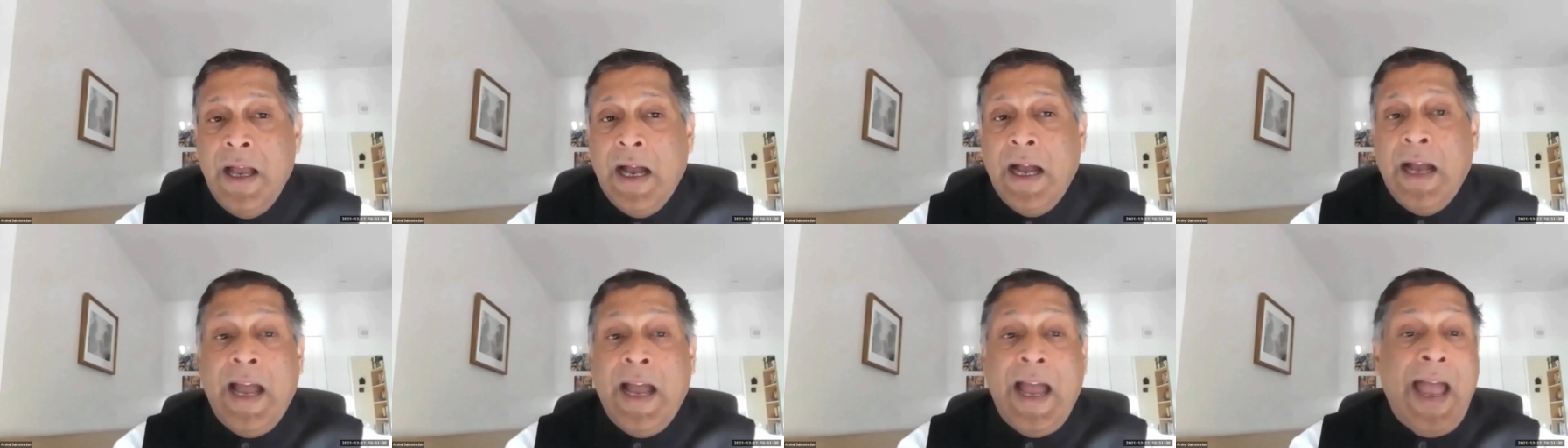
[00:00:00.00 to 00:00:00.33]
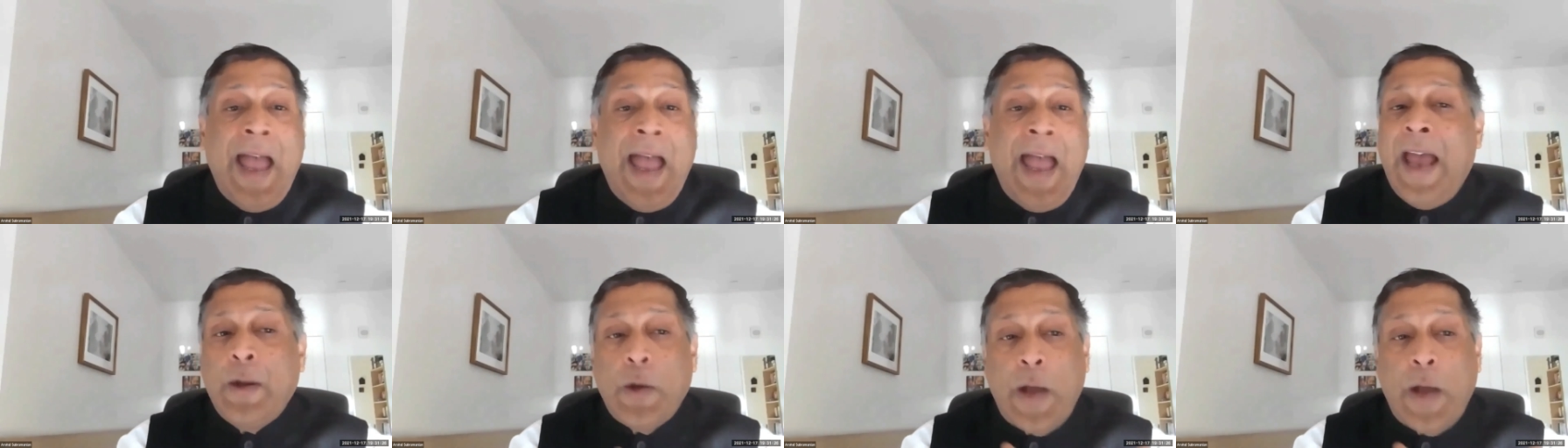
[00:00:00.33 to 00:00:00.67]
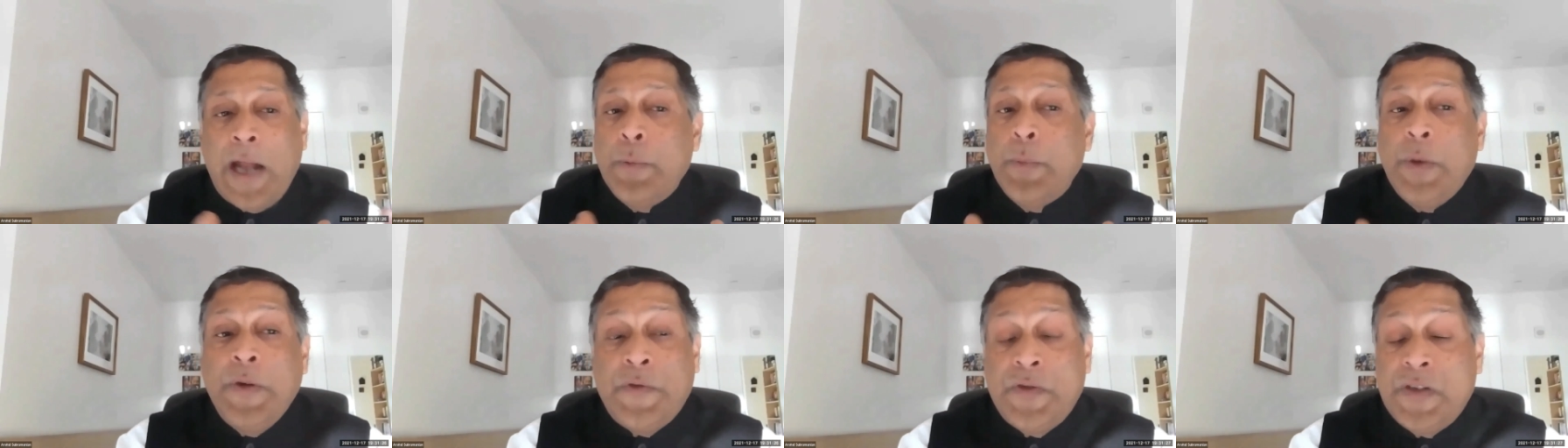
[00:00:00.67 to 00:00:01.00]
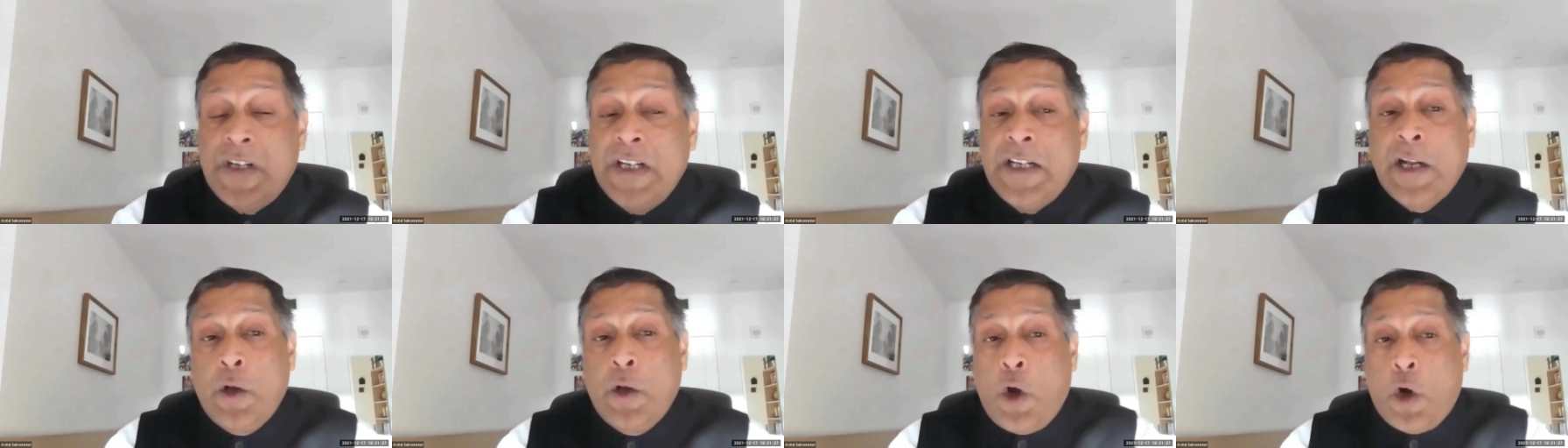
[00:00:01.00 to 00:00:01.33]
And we've
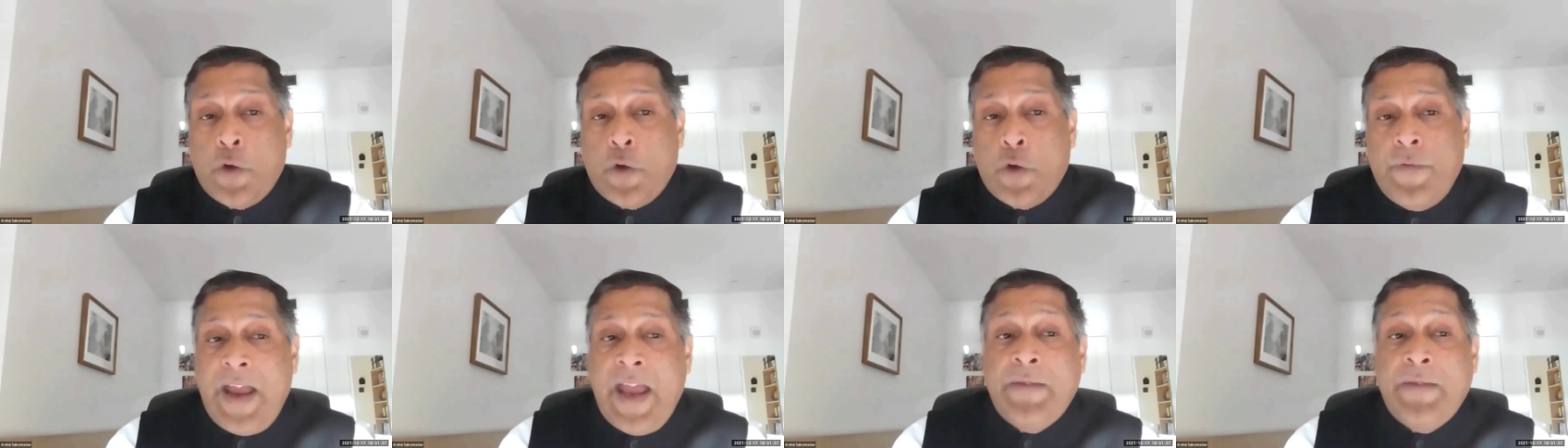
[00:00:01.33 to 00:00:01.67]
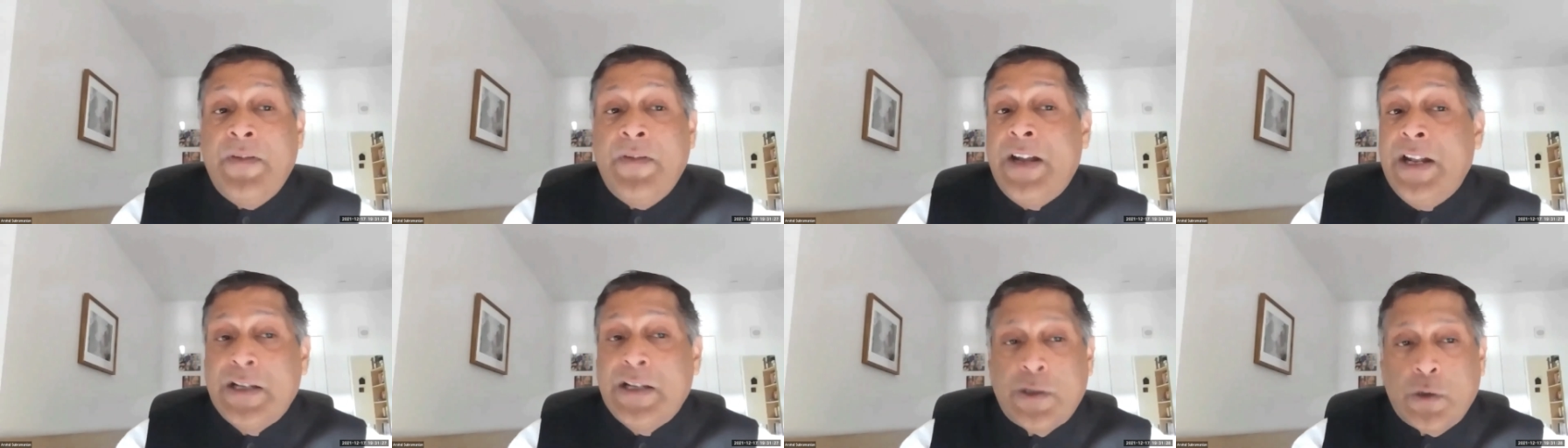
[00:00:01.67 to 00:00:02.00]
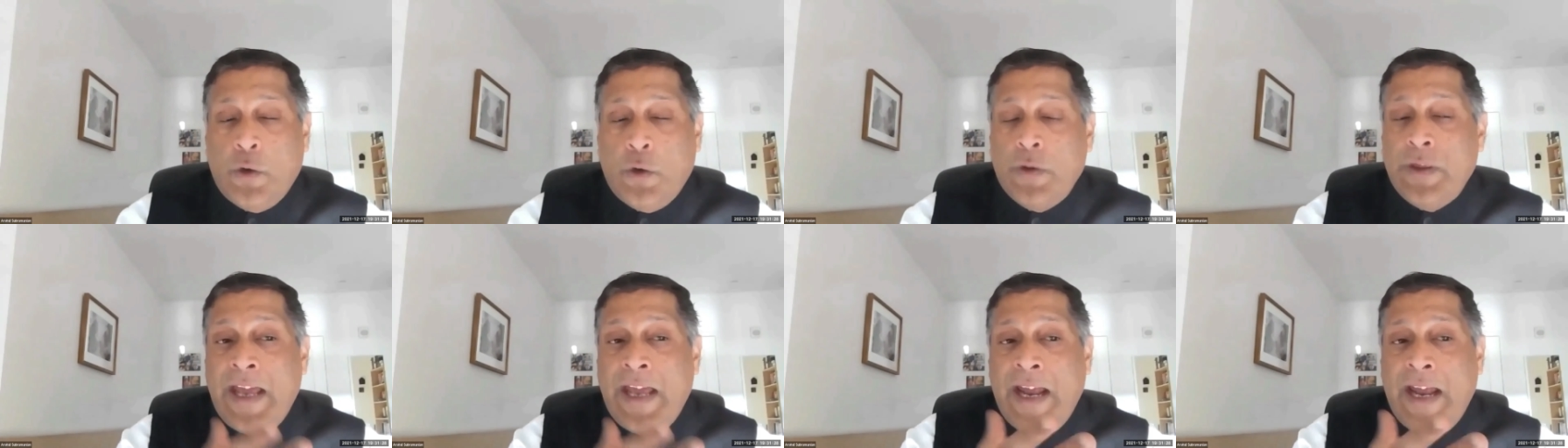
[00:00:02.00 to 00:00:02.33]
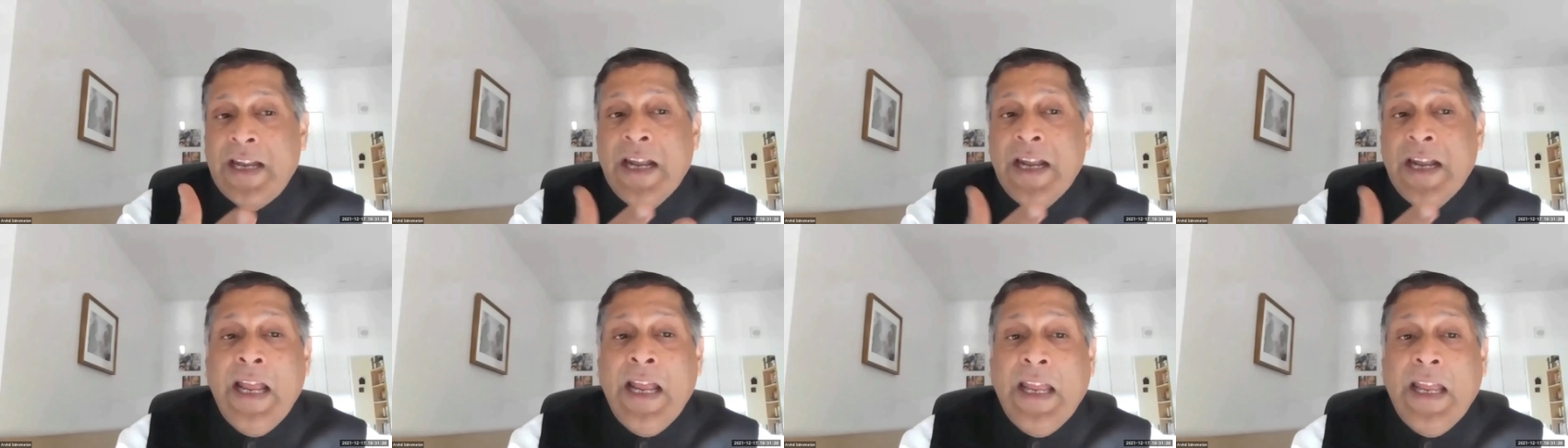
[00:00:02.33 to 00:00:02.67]
seen a lot of evidence on that